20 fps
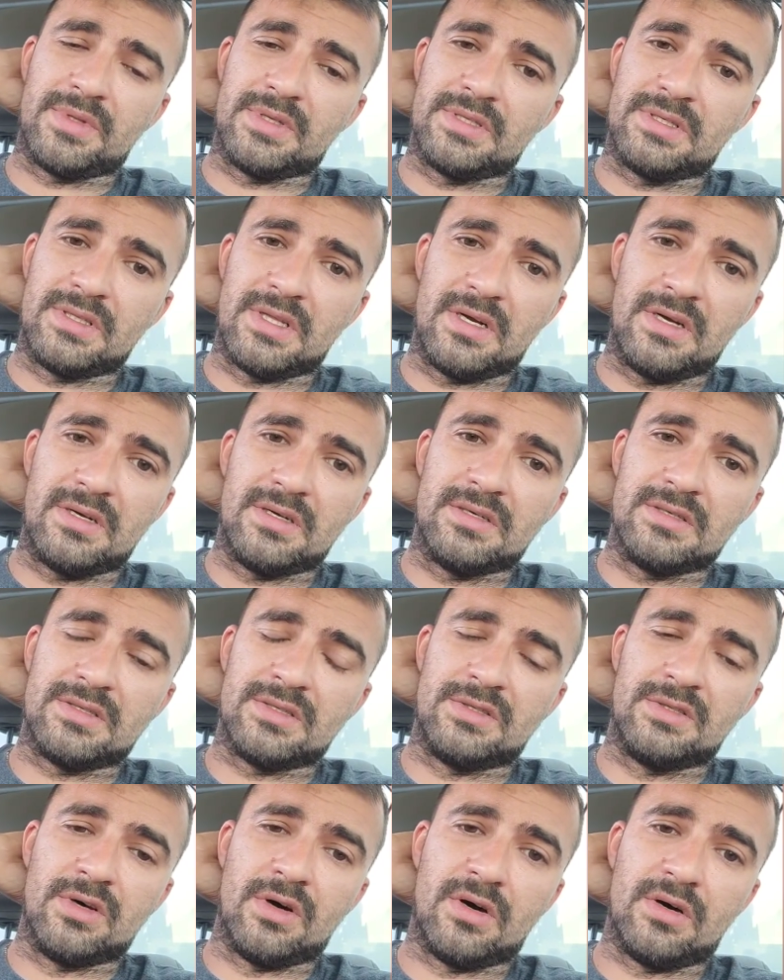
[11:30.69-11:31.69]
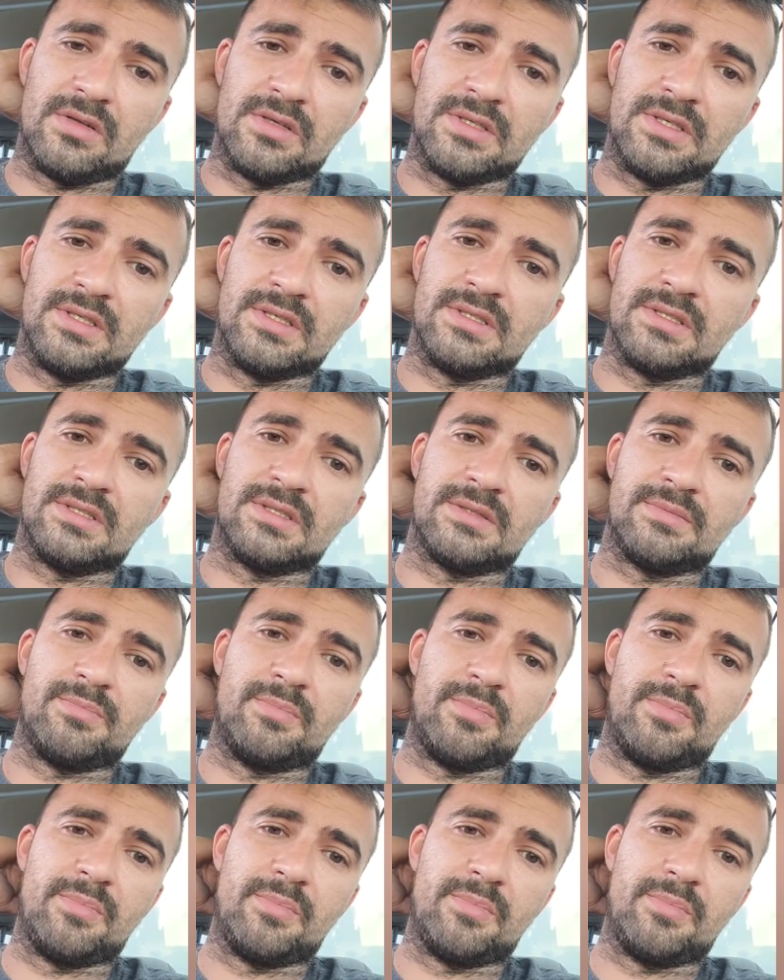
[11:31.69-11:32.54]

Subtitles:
the stairs, dollies,